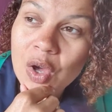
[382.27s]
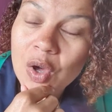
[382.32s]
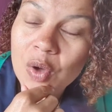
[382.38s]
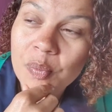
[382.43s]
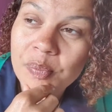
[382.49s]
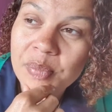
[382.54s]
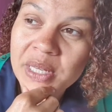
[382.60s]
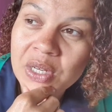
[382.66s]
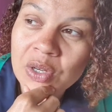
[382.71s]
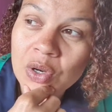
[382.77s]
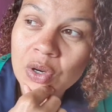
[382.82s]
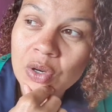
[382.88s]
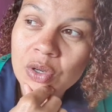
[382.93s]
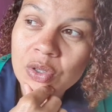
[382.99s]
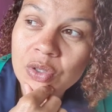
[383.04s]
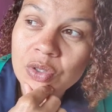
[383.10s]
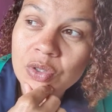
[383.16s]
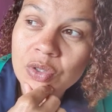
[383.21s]

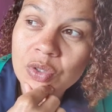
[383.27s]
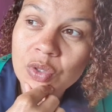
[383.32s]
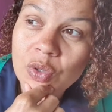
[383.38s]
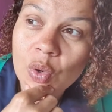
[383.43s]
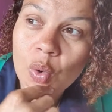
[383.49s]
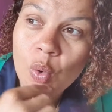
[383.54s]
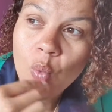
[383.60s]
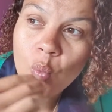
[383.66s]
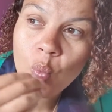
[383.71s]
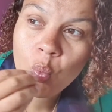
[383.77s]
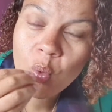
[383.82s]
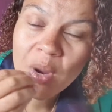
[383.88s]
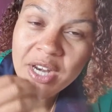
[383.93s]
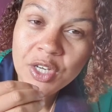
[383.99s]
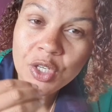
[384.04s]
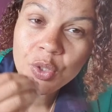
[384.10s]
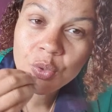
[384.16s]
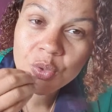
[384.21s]
because
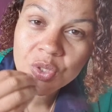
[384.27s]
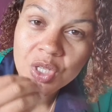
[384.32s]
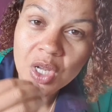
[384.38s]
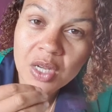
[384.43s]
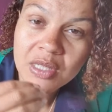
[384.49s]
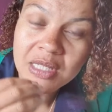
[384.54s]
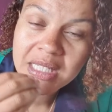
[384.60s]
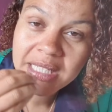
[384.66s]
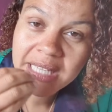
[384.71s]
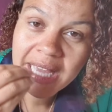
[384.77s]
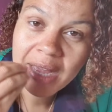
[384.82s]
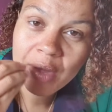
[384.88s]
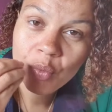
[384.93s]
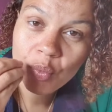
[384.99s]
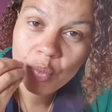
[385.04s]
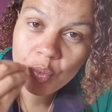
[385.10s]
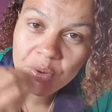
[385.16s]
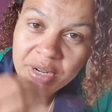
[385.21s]
when you start to get
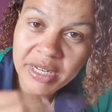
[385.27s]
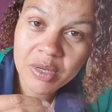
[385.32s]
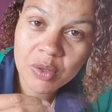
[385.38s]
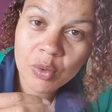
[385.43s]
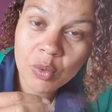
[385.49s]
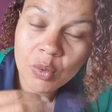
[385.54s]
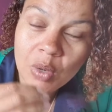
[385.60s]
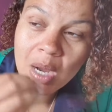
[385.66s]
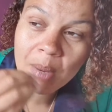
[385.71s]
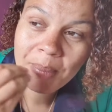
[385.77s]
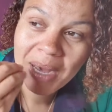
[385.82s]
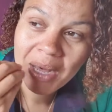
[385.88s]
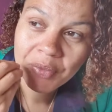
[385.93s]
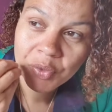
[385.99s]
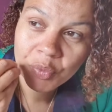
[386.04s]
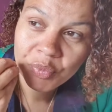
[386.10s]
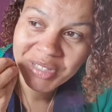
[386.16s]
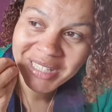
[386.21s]
real
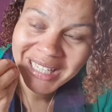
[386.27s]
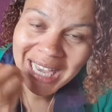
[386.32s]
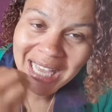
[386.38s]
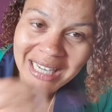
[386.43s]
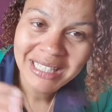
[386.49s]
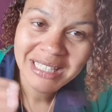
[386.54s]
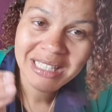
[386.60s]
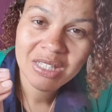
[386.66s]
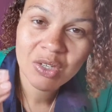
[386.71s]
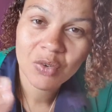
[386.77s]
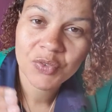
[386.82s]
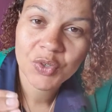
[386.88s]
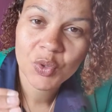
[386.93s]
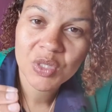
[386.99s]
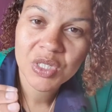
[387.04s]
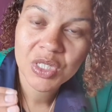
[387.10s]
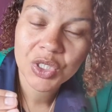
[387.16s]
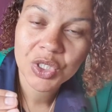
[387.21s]
about the reality of
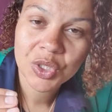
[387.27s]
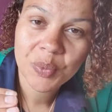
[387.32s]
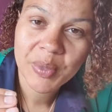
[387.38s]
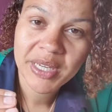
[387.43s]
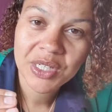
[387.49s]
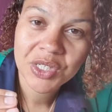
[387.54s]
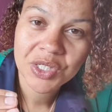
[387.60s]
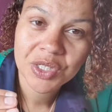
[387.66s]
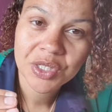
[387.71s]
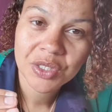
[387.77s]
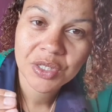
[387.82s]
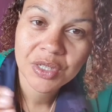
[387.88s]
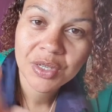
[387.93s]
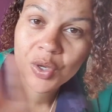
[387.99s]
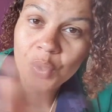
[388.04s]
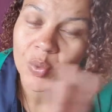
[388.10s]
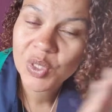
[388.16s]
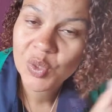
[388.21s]
your situation,
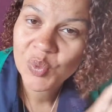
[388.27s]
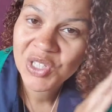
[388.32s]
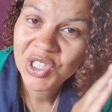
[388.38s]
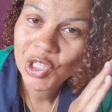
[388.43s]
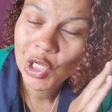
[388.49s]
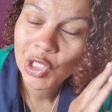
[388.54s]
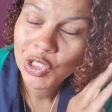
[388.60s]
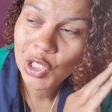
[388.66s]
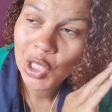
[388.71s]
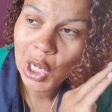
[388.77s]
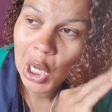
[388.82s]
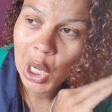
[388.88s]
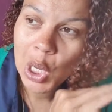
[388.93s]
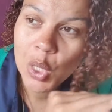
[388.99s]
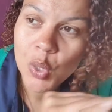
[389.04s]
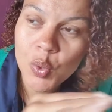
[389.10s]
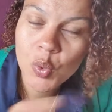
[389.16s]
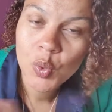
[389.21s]
once we start to
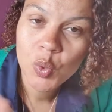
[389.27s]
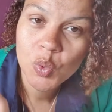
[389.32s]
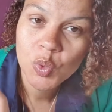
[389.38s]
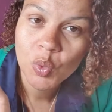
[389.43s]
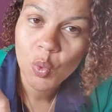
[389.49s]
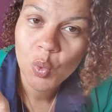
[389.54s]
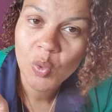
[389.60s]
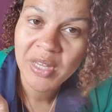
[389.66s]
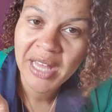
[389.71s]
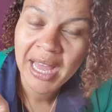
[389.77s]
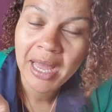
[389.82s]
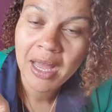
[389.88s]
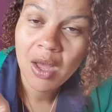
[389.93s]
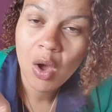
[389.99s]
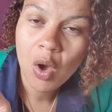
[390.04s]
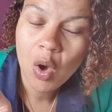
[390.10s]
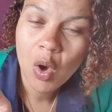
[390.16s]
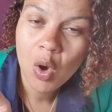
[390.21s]
lose all that
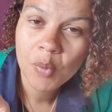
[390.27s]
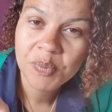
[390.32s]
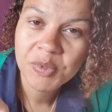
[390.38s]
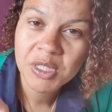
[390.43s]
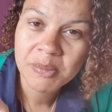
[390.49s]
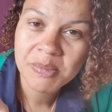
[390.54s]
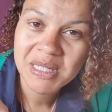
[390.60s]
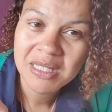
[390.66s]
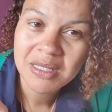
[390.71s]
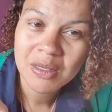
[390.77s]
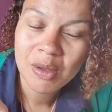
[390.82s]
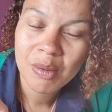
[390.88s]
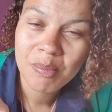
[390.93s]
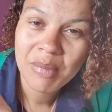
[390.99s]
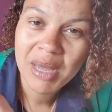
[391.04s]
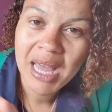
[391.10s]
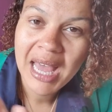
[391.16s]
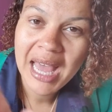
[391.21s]

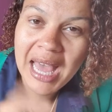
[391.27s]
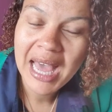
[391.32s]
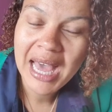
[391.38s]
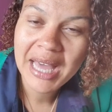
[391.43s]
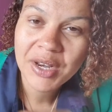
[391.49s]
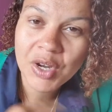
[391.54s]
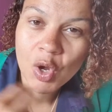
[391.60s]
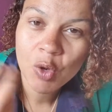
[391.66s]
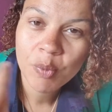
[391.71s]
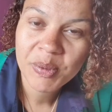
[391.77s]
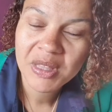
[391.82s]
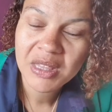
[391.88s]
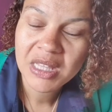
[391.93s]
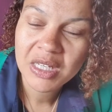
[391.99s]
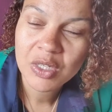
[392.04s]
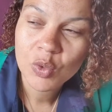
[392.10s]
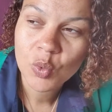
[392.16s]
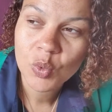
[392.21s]
optimism and hoping
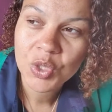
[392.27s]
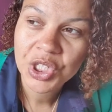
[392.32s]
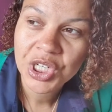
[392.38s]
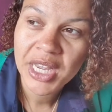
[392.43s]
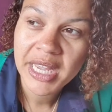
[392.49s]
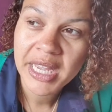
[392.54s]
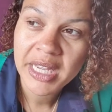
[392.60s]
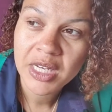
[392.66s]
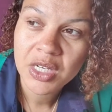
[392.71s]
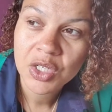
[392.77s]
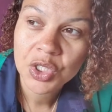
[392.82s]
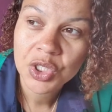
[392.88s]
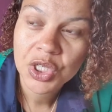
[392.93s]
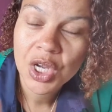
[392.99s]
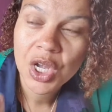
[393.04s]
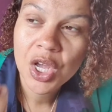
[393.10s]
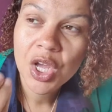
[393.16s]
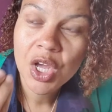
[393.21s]
things will
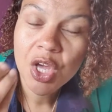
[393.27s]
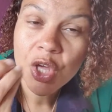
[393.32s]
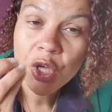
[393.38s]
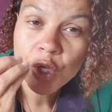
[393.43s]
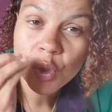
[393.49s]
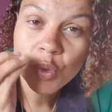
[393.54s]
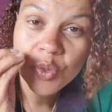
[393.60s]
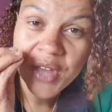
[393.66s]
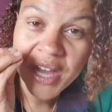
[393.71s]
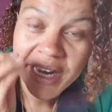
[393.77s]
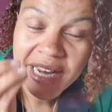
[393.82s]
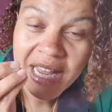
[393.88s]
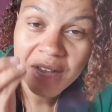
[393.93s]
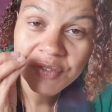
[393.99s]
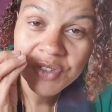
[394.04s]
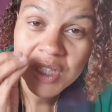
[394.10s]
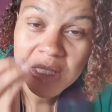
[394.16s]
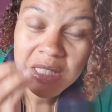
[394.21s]
change, you then
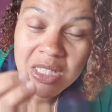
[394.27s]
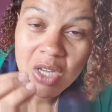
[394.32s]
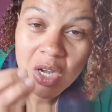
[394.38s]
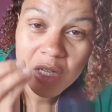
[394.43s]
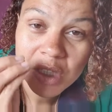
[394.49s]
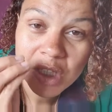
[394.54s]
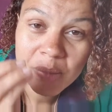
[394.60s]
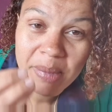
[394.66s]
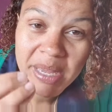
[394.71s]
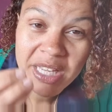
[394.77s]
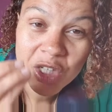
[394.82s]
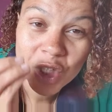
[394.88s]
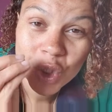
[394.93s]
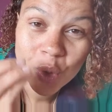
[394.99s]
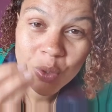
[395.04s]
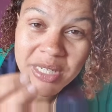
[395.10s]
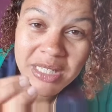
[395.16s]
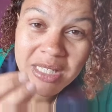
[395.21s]
have to start to make
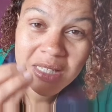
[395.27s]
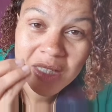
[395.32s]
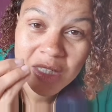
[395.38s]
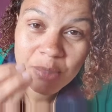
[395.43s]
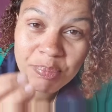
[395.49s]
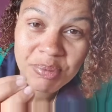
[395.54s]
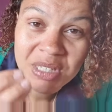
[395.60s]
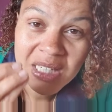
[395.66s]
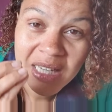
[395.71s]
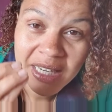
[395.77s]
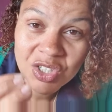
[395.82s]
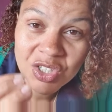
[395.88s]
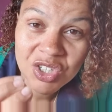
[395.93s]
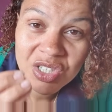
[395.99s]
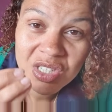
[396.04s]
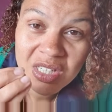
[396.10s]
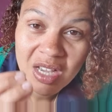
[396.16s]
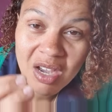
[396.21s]
choices to protect
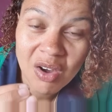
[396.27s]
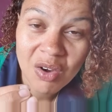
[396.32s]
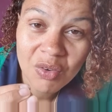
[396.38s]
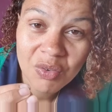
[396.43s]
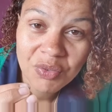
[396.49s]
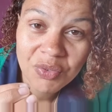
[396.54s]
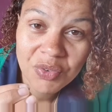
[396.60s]
yourself,